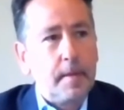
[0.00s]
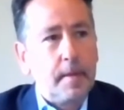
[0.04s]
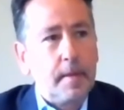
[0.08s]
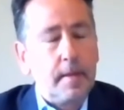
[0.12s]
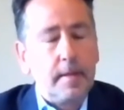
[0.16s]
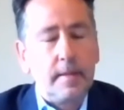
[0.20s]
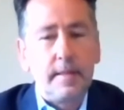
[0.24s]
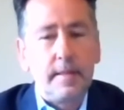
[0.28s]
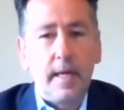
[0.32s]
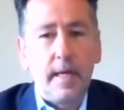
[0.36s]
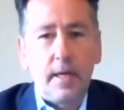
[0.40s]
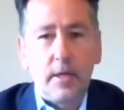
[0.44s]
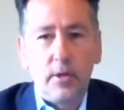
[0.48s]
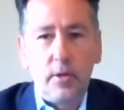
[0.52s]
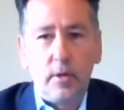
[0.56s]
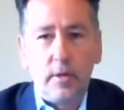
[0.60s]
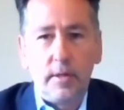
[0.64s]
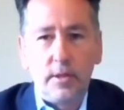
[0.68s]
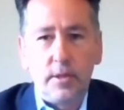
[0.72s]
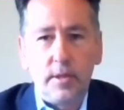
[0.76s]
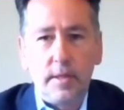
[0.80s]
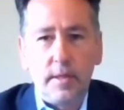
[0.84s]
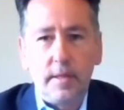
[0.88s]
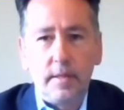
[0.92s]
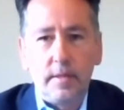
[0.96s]

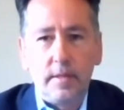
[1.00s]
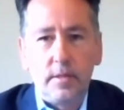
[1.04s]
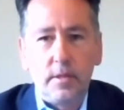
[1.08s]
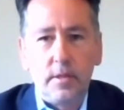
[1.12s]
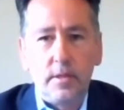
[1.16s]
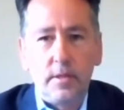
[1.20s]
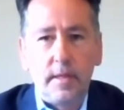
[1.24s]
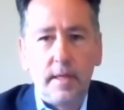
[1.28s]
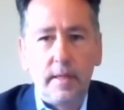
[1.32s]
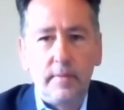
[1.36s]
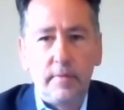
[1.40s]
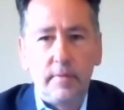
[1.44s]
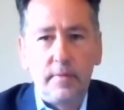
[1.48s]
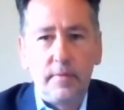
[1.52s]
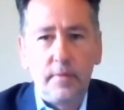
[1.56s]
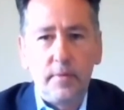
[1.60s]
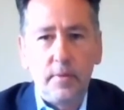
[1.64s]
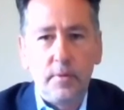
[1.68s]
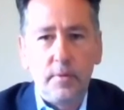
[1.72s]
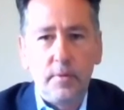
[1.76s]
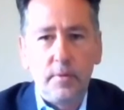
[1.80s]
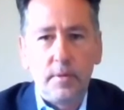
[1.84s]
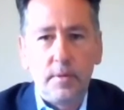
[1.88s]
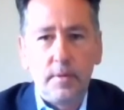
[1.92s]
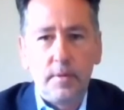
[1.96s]
technology to deliver
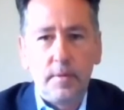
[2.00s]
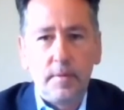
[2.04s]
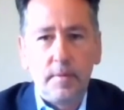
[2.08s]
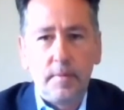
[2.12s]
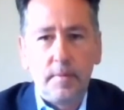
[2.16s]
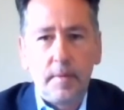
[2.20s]
food.